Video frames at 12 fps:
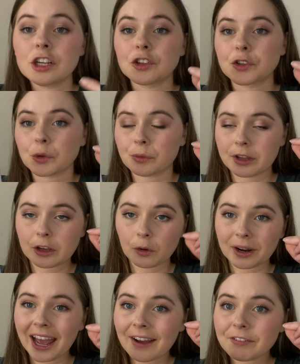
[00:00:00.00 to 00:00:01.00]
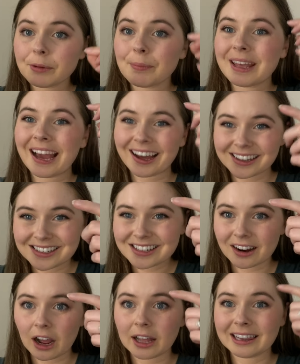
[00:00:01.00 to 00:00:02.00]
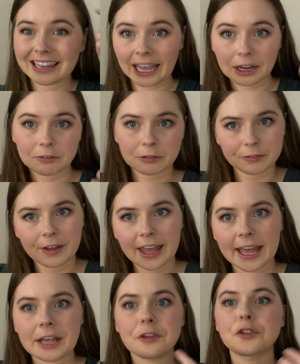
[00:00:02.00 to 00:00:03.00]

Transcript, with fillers: So they're going to have to be under a layer of hair